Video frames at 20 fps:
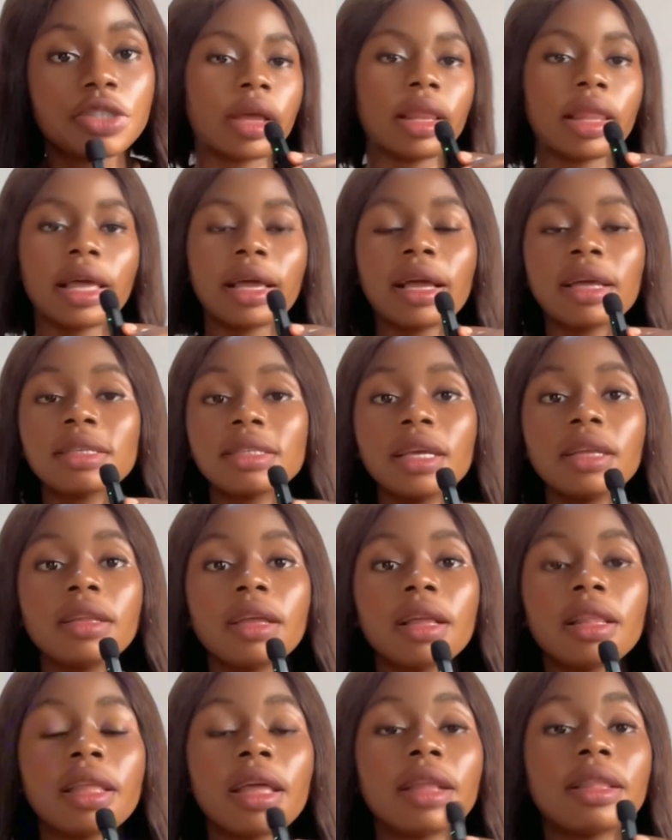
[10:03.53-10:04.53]
Okay, like I said
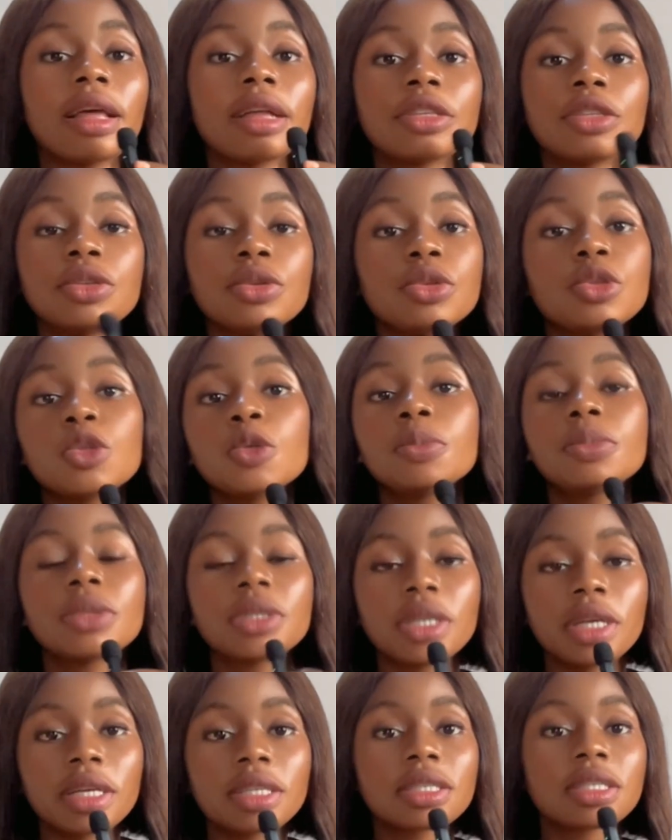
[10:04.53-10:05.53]
earlier, that YouTube
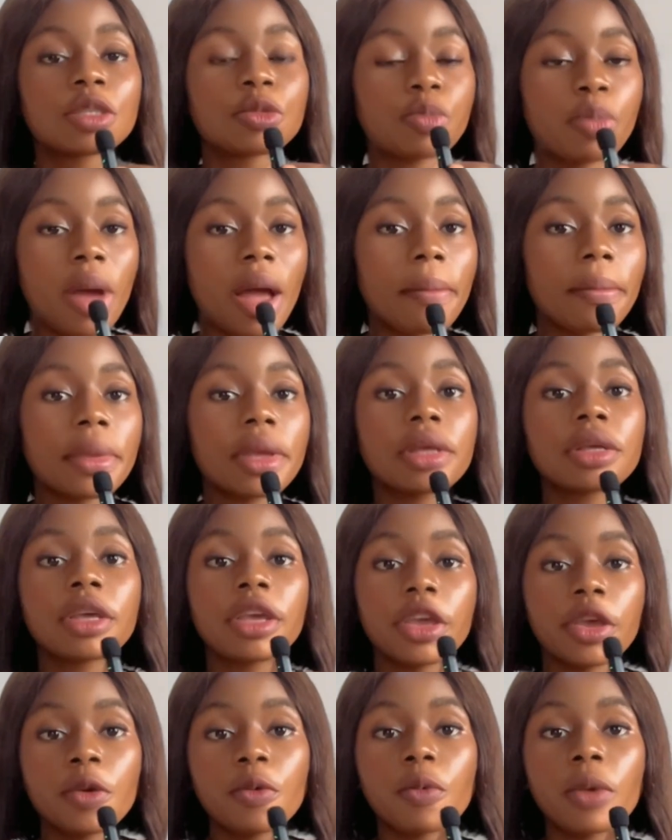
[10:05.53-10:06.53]
takes spammy
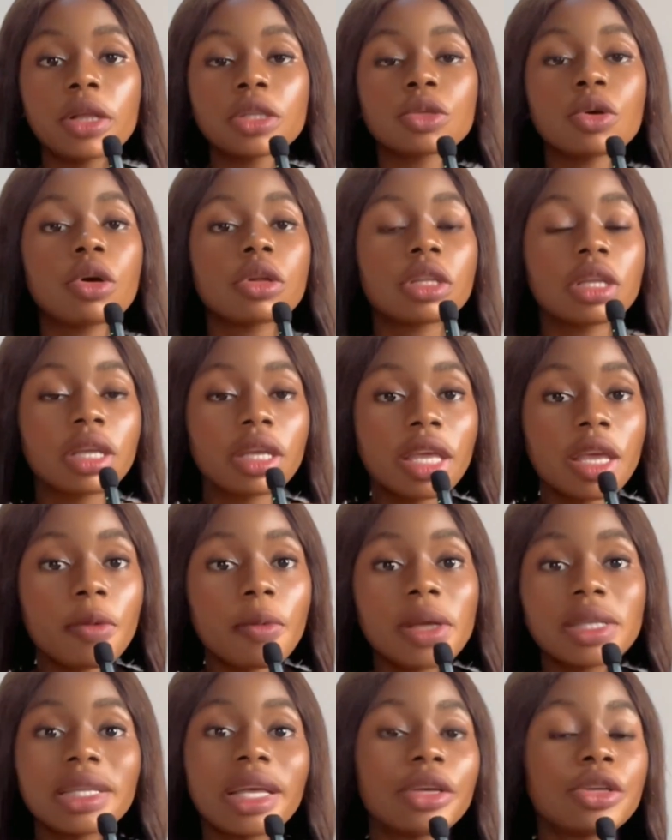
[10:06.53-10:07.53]
keywords or the
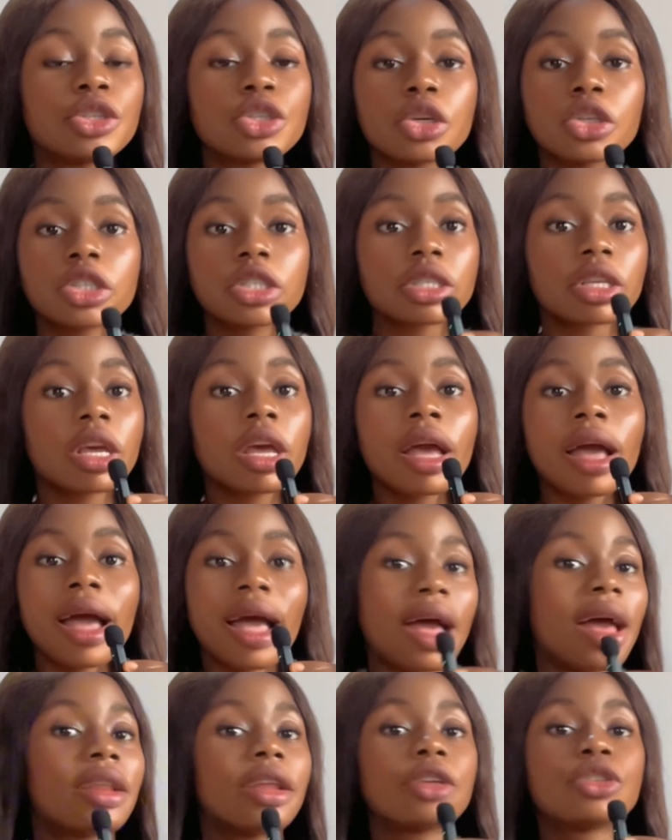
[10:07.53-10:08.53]
keywords that you just
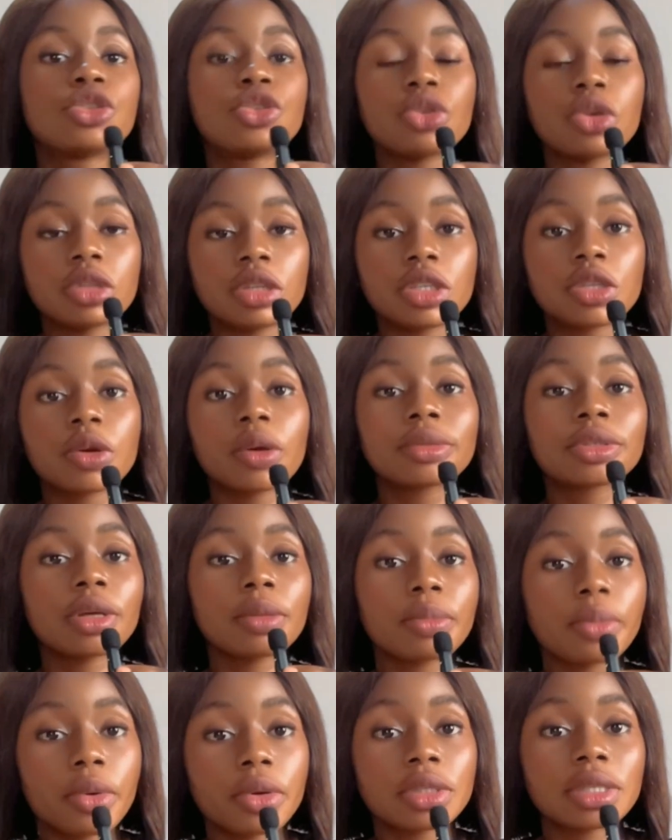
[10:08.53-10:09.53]
added to your
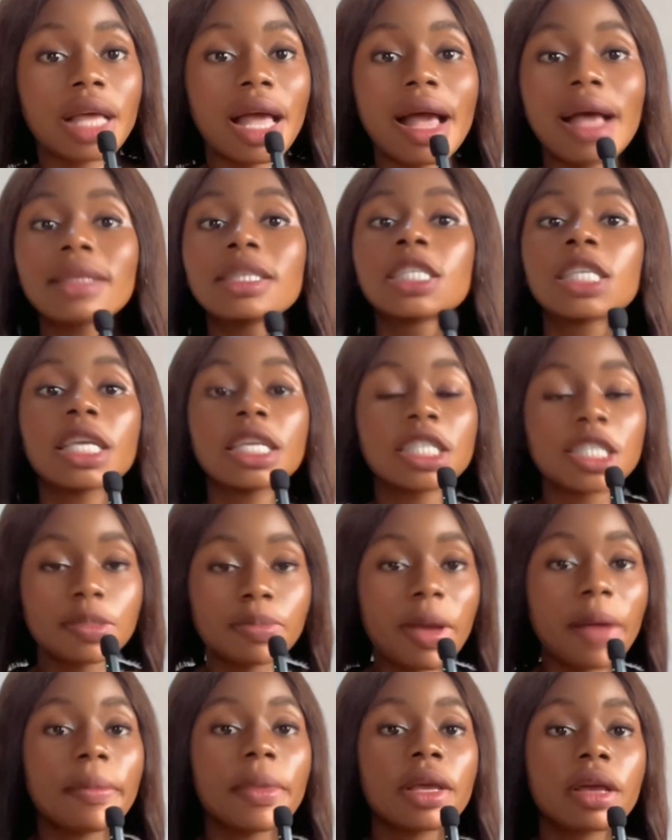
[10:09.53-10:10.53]
description box as a
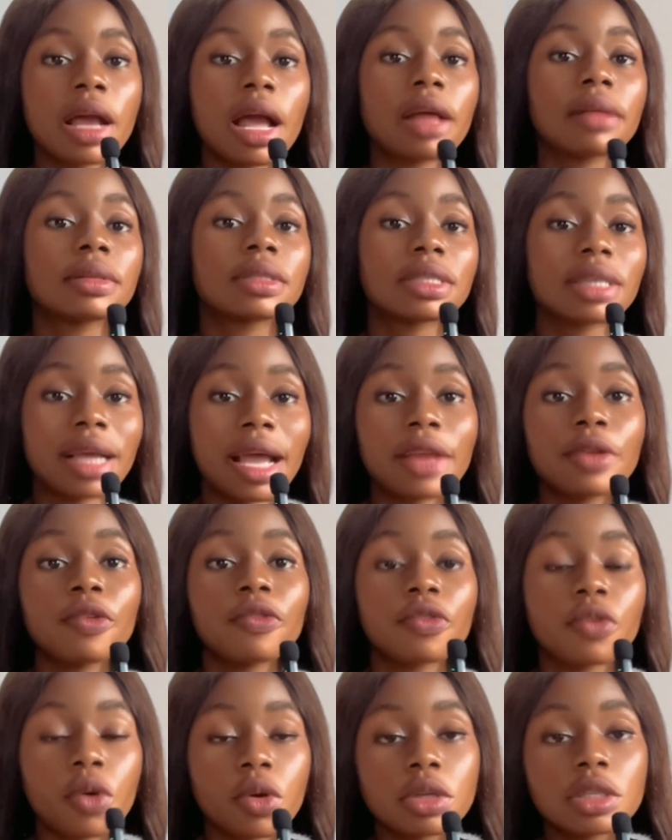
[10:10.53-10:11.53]
spammy kind
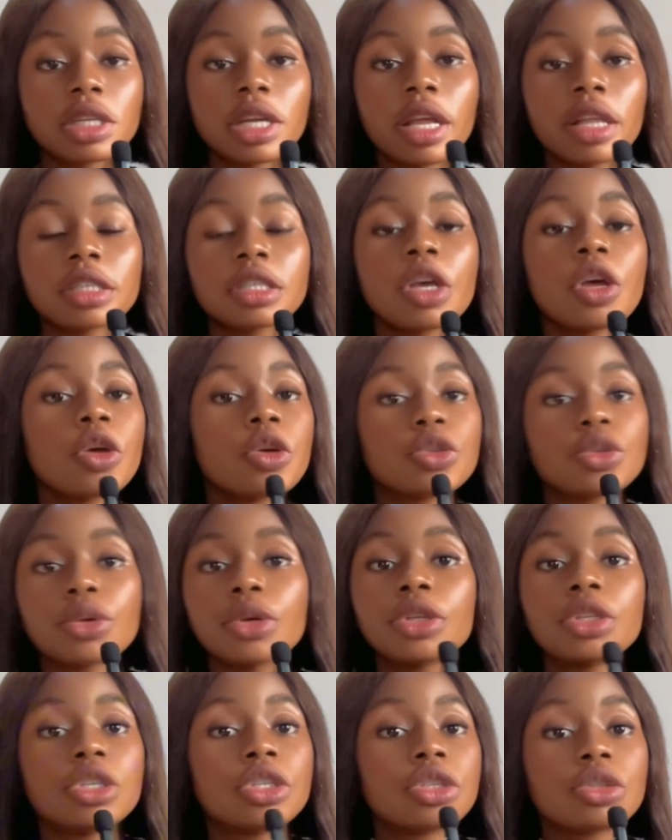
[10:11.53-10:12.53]
of content. So
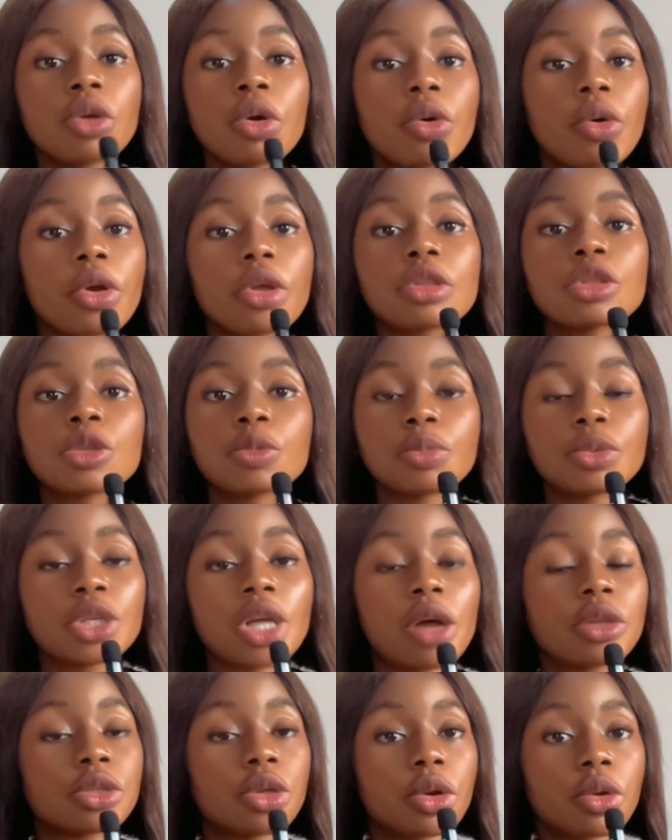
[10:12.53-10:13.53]
it is not going to
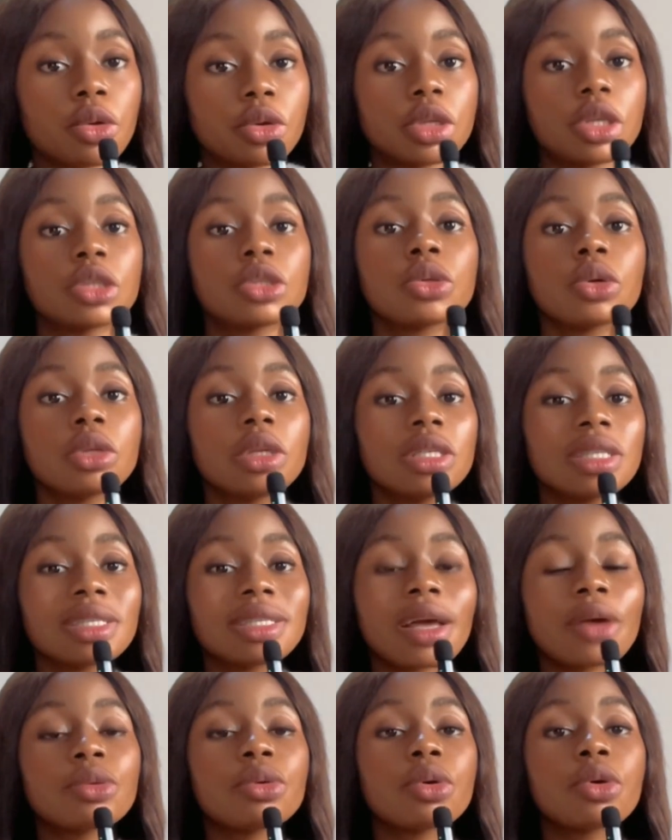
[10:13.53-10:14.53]
push out your content. So this
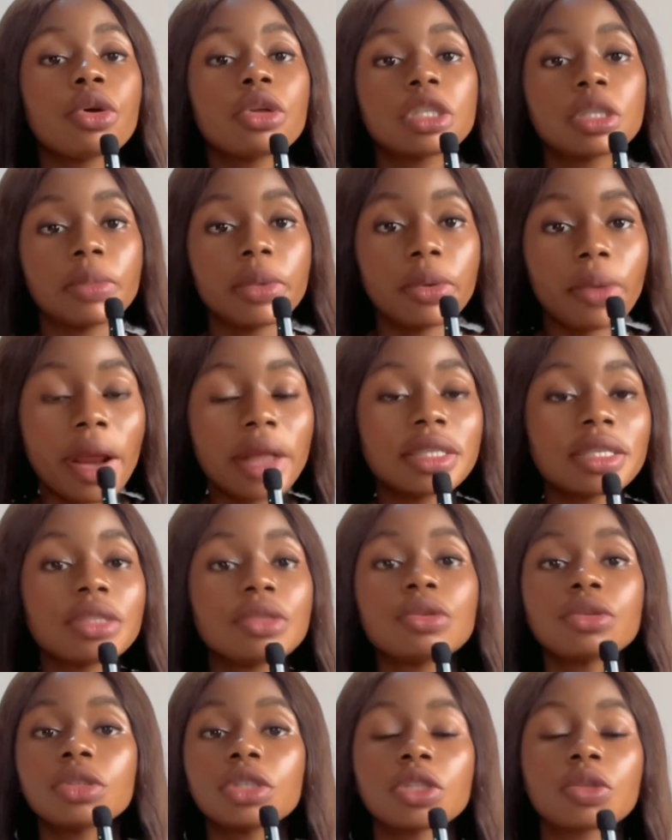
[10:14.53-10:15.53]
is how you're going to be
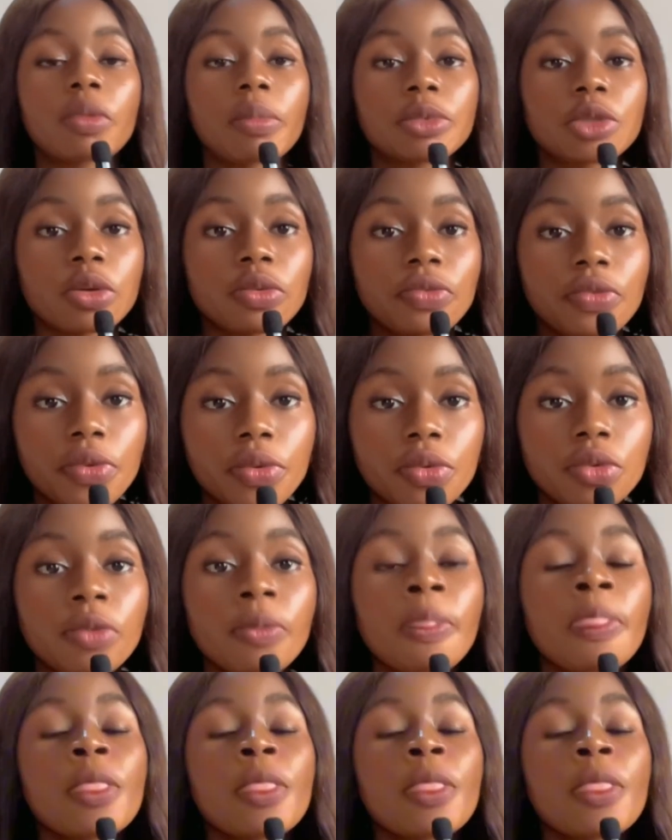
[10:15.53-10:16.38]
writing your description field.